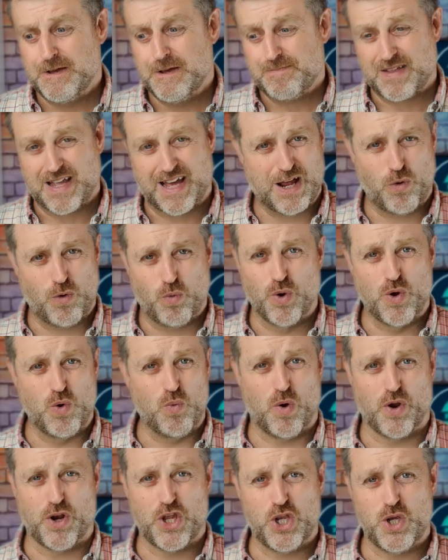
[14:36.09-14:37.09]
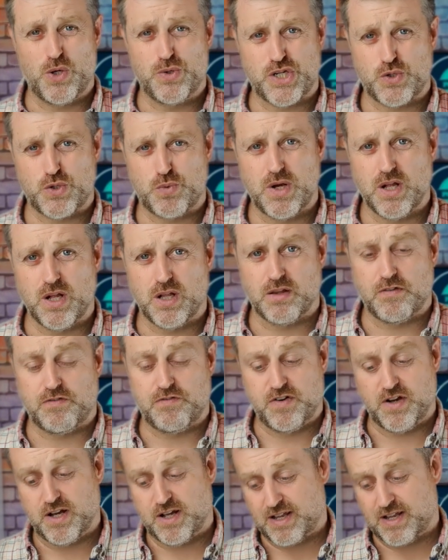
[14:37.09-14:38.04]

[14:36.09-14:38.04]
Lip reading: and I wouldn't want to use this wheel for